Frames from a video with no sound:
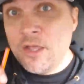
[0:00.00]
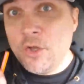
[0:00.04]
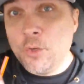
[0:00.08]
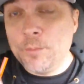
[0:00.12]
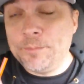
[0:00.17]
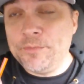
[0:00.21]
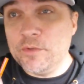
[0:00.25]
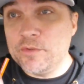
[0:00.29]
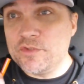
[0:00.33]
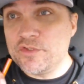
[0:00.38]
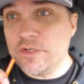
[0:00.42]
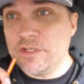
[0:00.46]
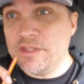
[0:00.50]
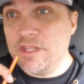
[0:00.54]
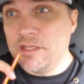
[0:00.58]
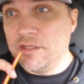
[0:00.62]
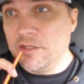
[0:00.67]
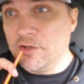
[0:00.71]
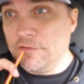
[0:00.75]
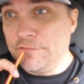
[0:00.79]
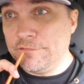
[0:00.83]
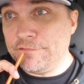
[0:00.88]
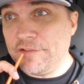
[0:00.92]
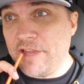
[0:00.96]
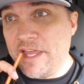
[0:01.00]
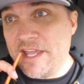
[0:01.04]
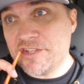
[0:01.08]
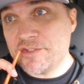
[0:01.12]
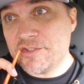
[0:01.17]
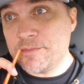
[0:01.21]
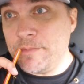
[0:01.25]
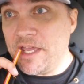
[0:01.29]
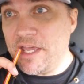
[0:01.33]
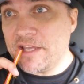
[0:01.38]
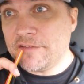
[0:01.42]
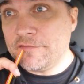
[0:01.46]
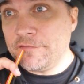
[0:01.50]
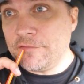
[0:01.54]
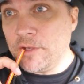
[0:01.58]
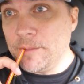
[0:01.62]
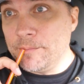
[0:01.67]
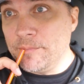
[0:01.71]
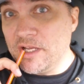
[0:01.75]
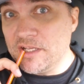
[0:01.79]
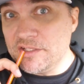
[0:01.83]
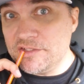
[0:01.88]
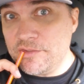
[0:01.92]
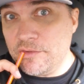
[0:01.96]
hope you enjoyed that little flashback
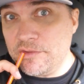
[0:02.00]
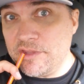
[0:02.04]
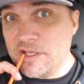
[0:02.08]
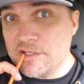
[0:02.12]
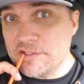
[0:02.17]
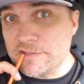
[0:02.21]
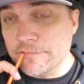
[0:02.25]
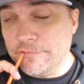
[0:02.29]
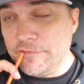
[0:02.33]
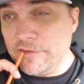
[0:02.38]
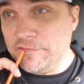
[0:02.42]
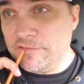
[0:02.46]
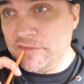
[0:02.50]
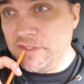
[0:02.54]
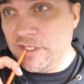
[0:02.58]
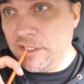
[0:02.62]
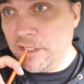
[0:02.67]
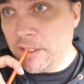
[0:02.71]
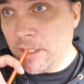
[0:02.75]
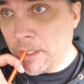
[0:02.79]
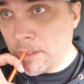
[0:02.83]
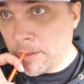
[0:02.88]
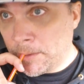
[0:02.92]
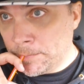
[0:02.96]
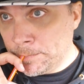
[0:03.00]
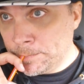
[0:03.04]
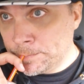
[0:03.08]
from uh, two thousand fifteen.